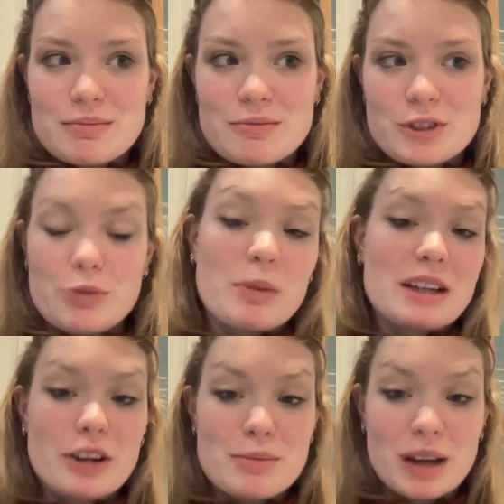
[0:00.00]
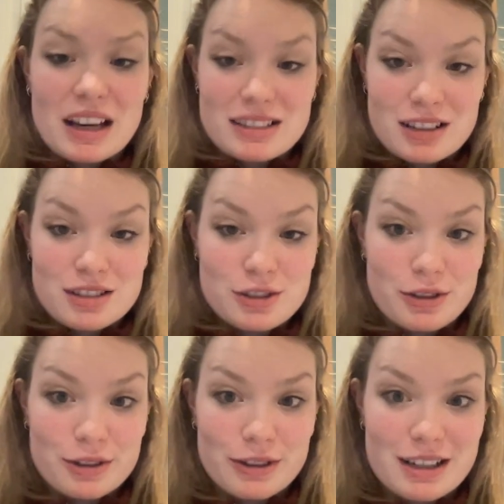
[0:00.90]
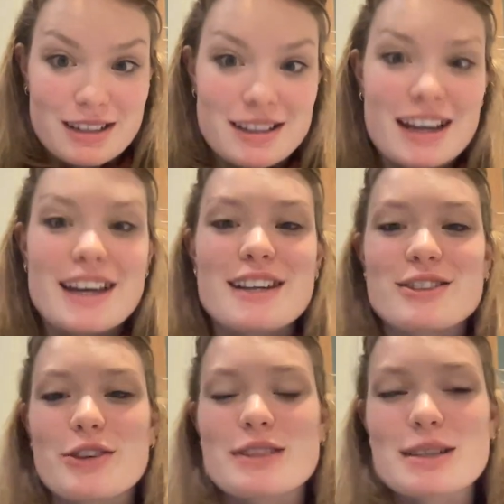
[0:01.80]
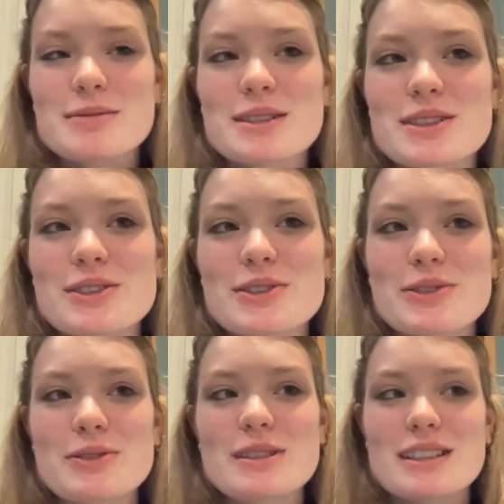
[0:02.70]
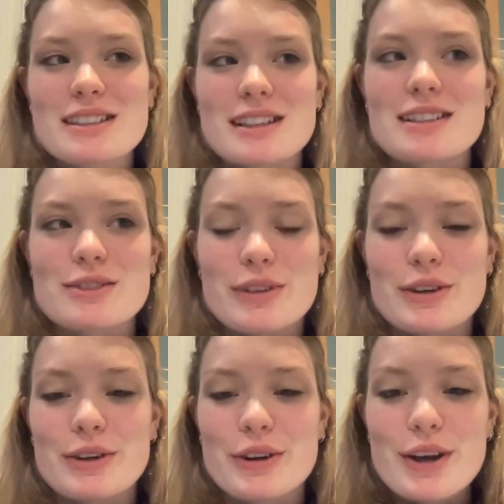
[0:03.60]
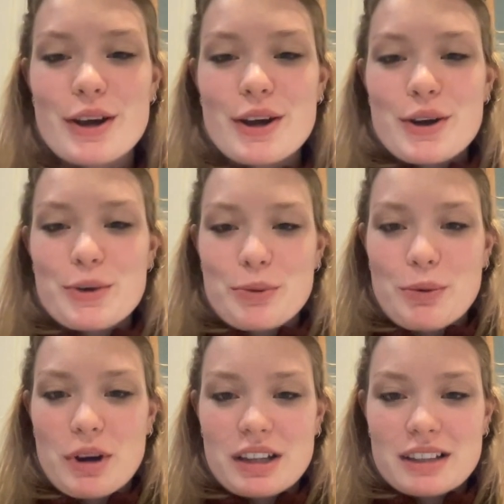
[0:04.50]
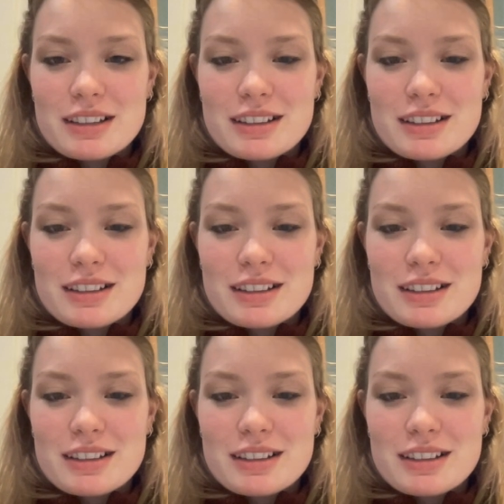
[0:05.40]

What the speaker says: so my grandma has osteoarthritis, so I was able to discuss with her what,